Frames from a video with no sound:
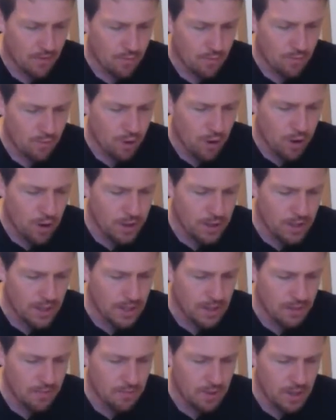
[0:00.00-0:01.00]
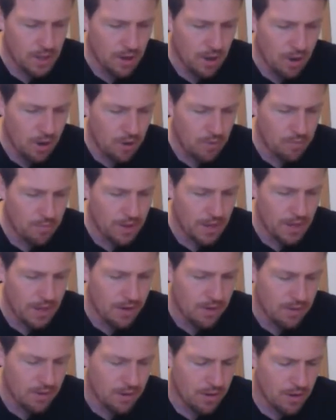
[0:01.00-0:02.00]
wrought in me all
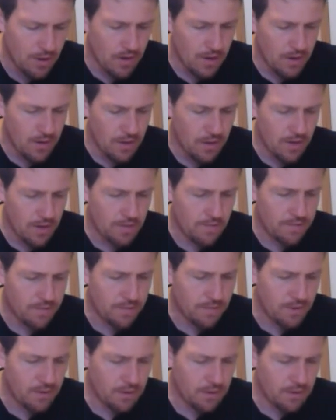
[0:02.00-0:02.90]
manner of